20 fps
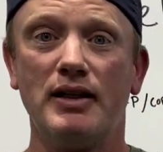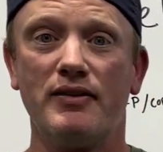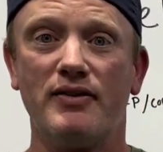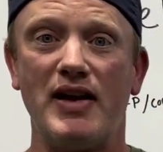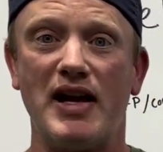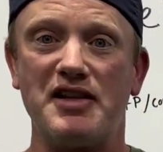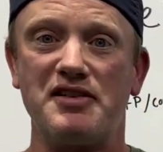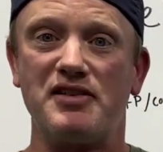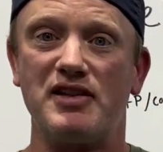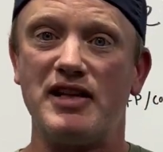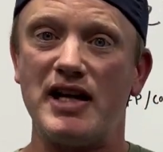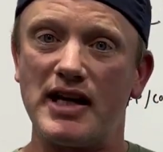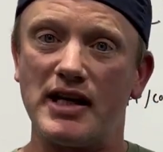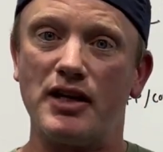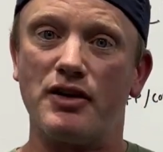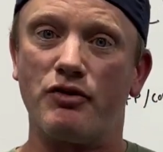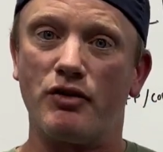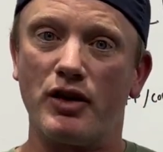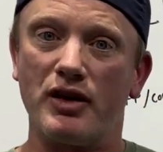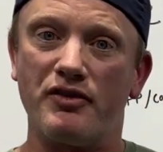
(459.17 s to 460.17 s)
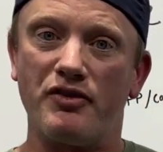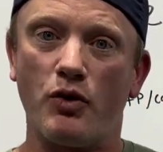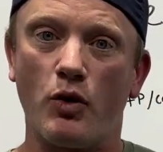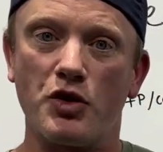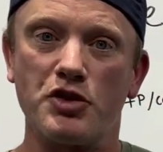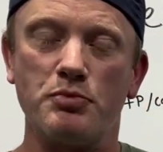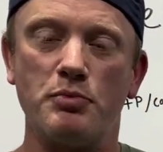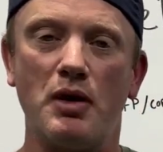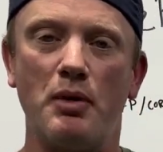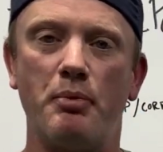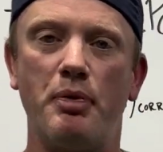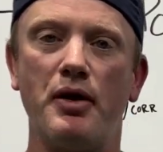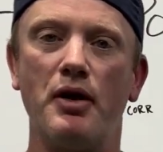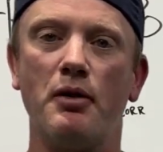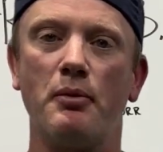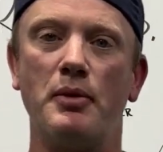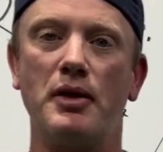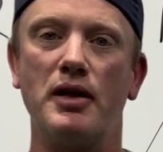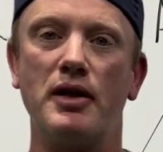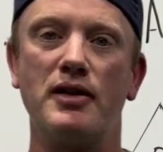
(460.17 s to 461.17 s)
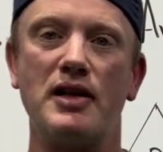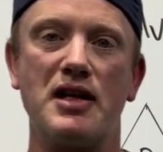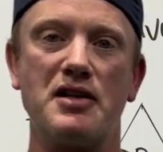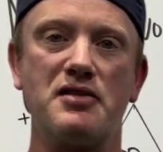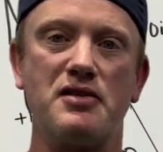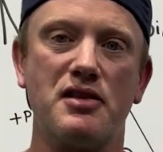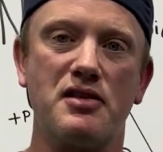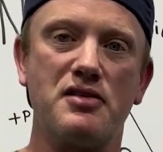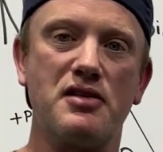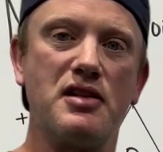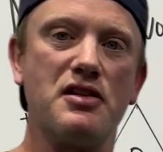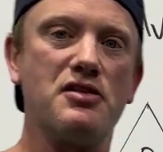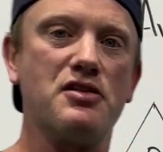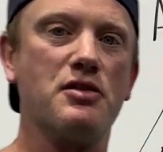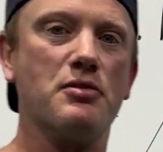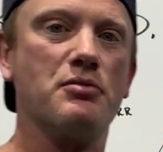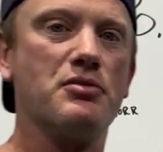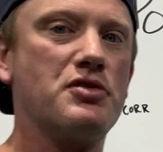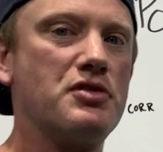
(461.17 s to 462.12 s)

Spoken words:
that's the negative reinforcement pyramid. That's the system.